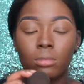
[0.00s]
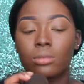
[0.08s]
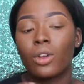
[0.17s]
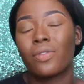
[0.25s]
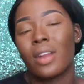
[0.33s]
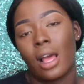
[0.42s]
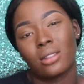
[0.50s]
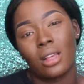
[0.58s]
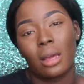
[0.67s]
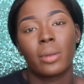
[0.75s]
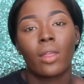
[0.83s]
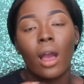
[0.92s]
not flat
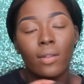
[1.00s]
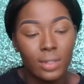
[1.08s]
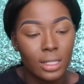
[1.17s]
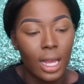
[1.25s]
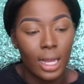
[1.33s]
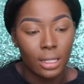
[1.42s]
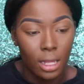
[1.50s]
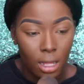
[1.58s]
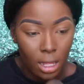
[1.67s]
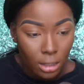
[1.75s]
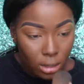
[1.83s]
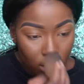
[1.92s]
side, but the other side
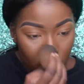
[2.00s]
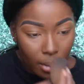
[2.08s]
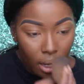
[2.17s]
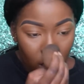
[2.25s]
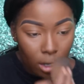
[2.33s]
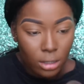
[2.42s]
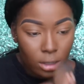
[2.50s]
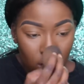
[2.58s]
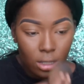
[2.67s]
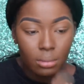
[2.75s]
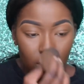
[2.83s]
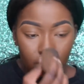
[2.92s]
to do my nose
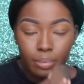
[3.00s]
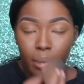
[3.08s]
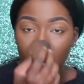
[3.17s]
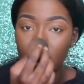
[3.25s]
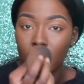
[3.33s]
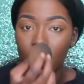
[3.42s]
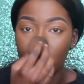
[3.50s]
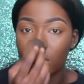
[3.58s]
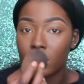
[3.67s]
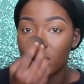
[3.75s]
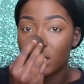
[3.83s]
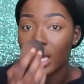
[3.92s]
because I'm basically
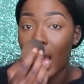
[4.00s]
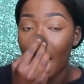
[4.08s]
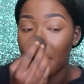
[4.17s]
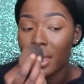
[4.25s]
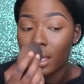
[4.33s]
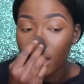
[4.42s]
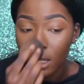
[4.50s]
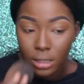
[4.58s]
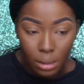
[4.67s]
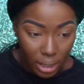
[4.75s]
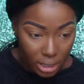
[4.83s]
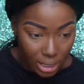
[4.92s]
just tapping it
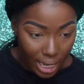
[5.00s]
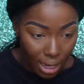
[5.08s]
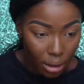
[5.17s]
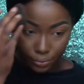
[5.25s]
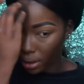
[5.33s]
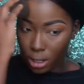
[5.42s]
to blend it out.